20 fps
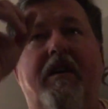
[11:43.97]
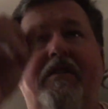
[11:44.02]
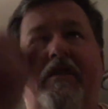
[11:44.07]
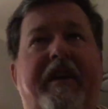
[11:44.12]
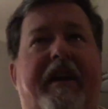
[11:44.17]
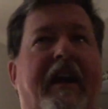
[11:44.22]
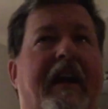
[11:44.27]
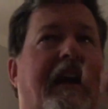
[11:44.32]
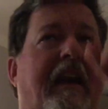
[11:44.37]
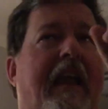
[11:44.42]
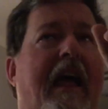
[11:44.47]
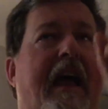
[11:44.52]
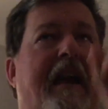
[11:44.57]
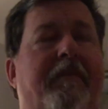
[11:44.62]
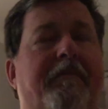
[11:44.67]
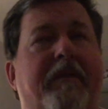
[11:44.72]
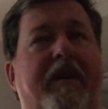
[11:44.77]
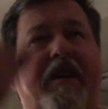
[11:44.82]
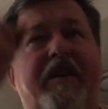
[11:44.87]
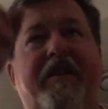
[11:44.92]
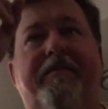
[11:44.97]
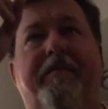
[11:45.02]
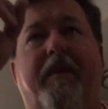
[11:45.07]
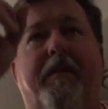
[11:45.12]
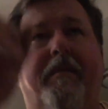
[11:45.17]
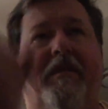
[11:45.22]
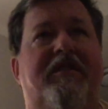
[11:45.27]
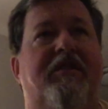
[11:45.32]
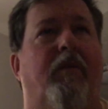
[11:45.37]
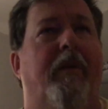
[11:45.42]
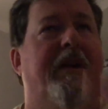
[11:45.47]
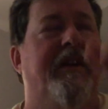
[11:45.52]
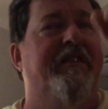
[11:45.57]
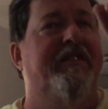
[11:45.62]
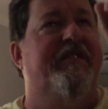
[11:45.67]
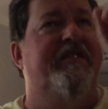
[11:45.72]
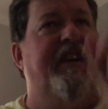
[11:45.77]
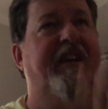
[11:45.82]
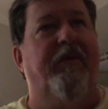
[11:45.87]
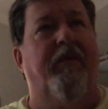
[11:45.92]
You got a lot of movement between
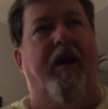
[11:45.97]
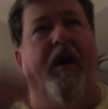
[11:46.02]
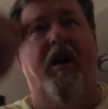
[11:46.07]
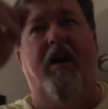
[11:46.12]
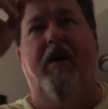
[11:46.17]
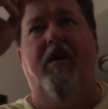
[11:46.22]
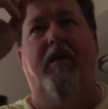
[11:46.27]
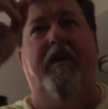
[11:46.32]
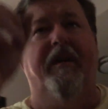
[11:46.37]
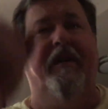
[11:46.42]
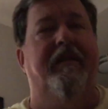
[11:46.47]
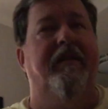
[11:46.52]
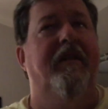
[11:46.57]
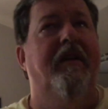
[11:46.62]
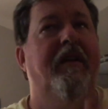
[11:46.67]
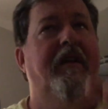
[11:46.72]
0 and